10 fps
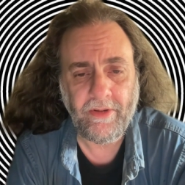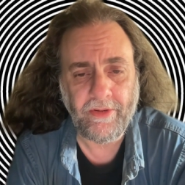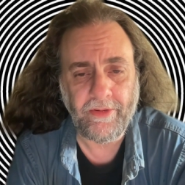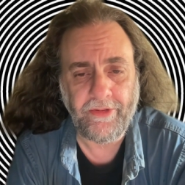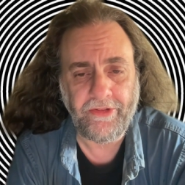
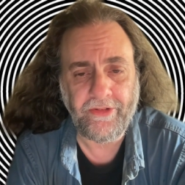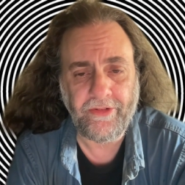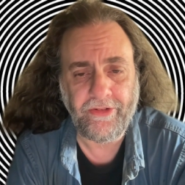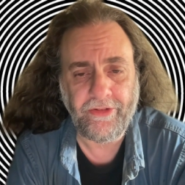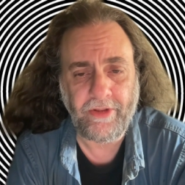Earth's
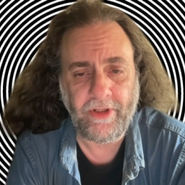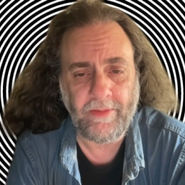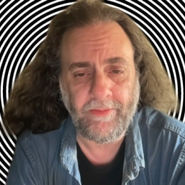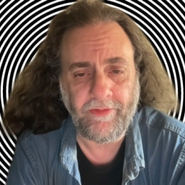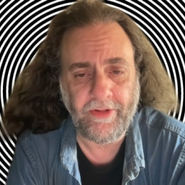
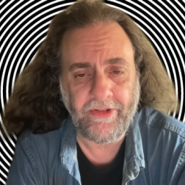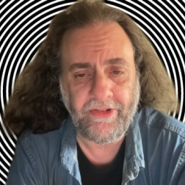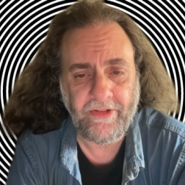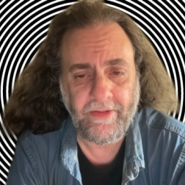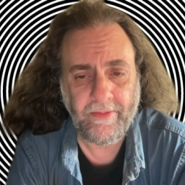
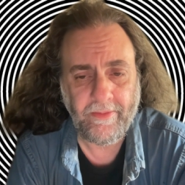circumference.